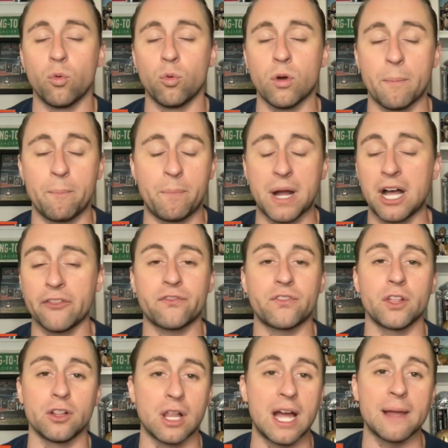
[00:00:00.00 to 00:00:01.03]
about
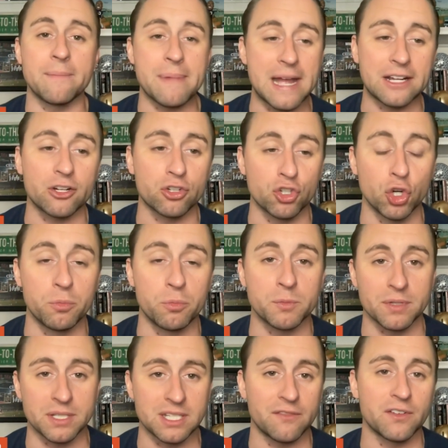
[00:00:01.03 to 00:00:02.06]
the linebacker group
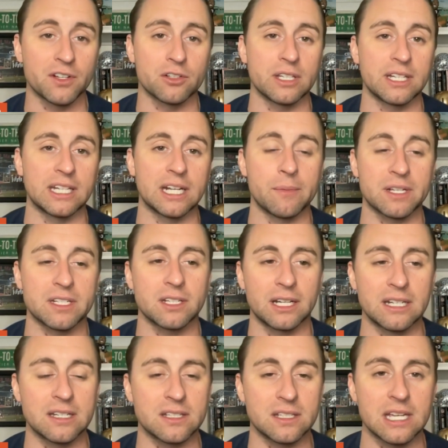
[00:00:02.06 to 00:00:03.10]
specifically. And I'm
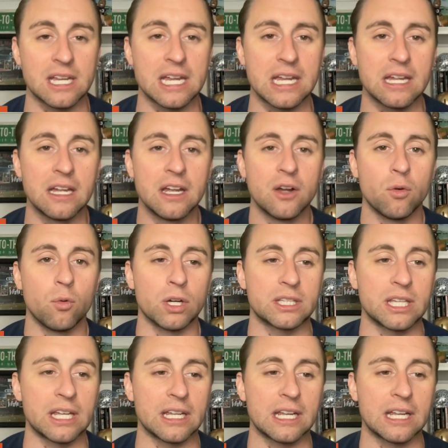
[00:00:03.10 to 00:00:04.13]
excited to see what
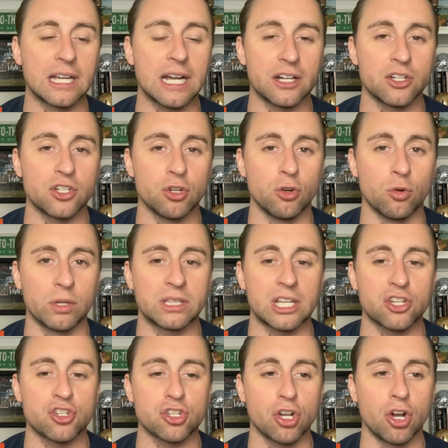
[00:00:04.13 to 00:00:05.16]
they can kind of do and what
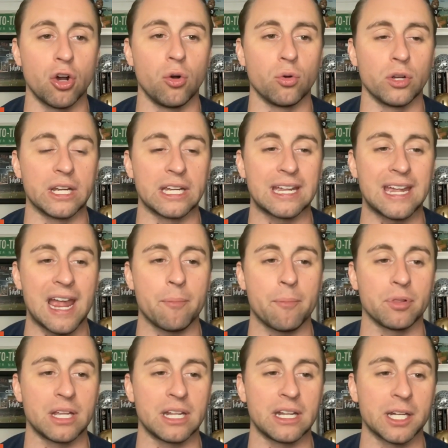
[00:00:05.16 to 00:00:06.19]
they show in
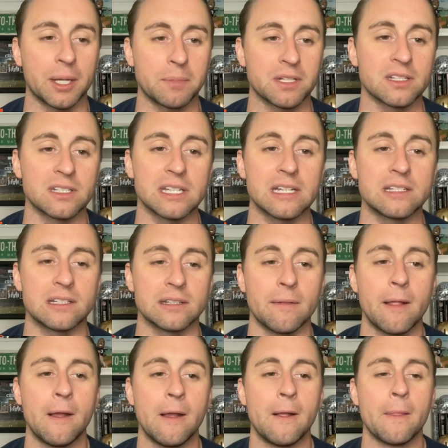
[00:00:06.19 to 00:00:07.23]
camp leading up to the season.
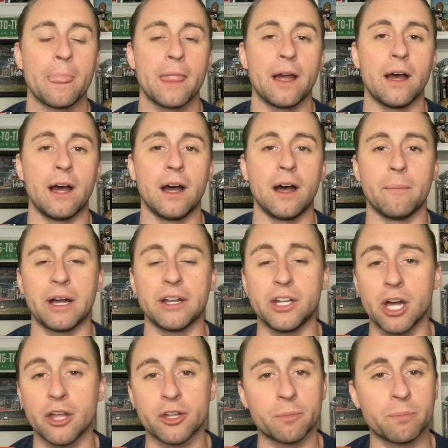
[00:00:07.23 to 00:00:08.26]

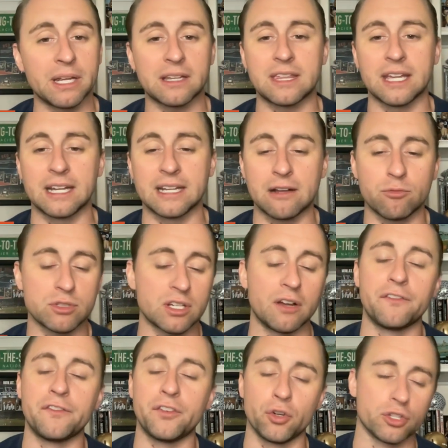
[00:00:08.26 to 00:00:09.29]
Another big thing that was
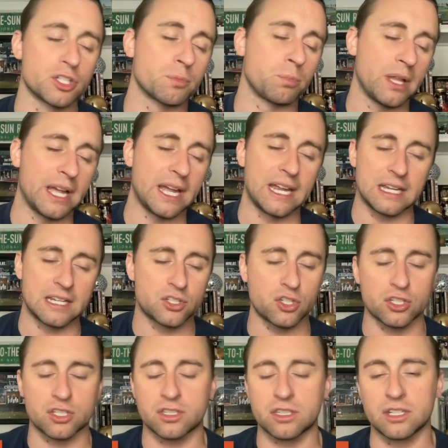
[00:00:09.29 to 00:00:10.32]
on full display is
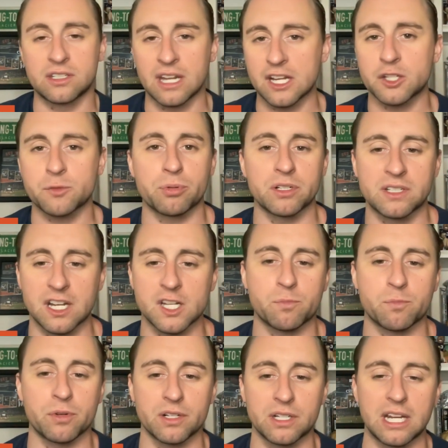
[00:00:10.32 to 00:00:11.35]
just the
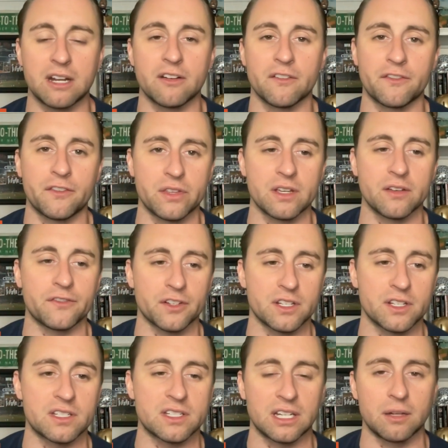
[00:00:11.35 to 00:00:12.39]
desperate need for
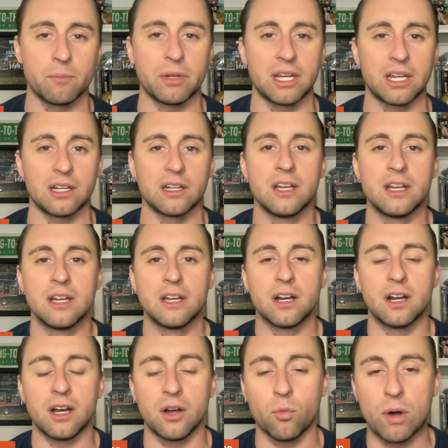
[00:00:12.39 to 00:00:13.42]
this team being
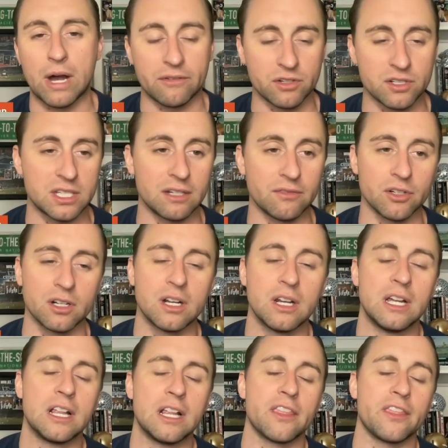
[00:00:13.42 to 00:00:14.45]
wide receiver.
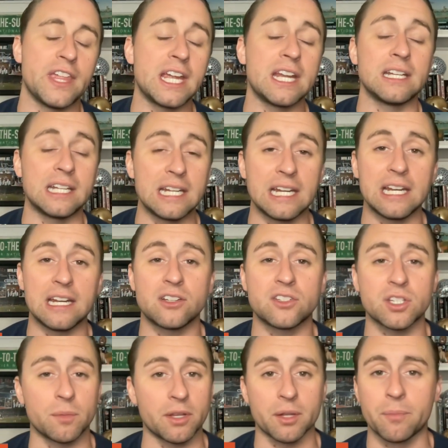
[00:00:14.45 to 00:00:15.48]
They need
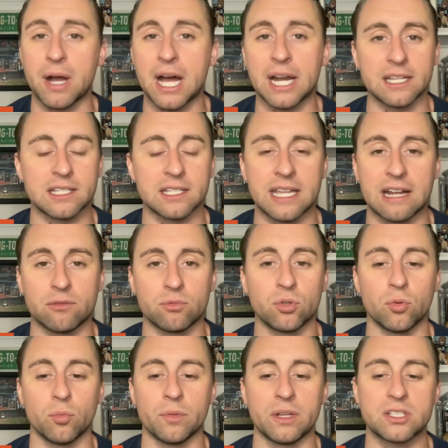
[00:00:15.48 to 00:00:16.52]
some other bodies in that
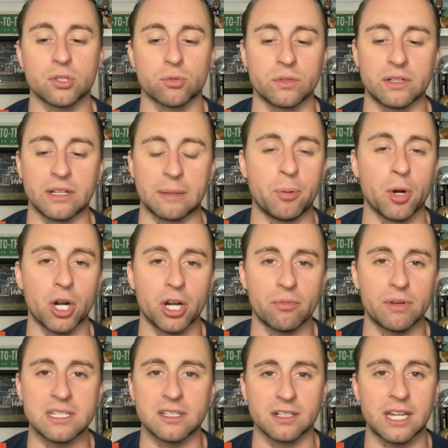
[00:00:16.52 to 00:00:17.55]
room. It's part of the
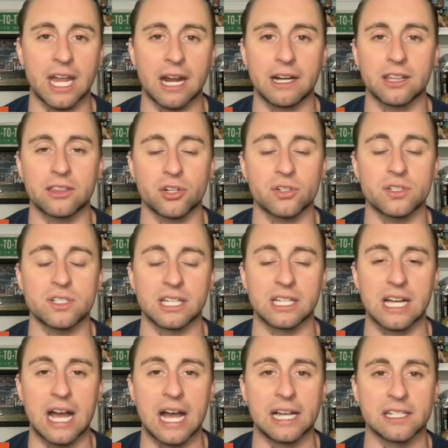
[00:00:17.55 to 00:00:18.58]
reason they're carrying 13
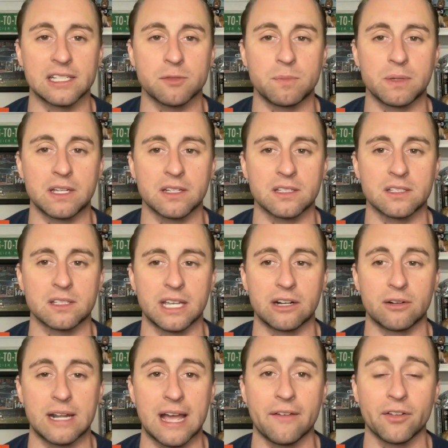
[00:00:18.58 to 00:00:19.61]
guys is because they
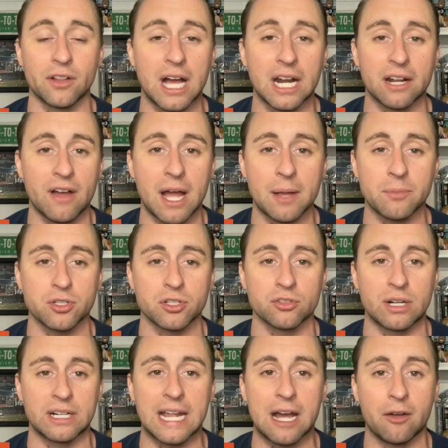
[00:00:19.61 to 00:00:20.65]
don't have a lot of options
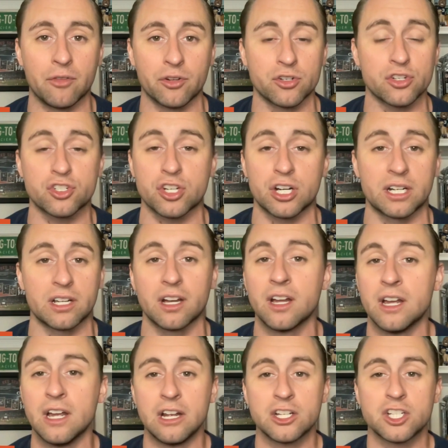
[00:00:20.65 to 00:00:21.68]
right now, and they're just trying to
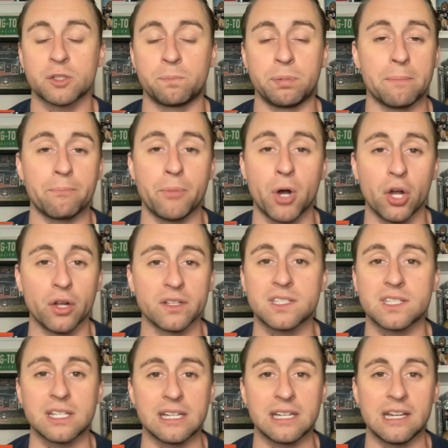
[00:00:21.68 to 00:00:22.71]
spitball and
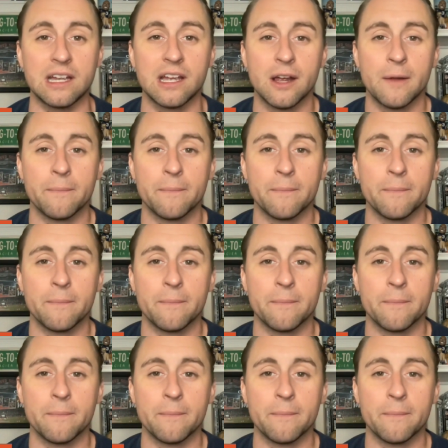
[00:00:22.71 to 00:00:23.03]
see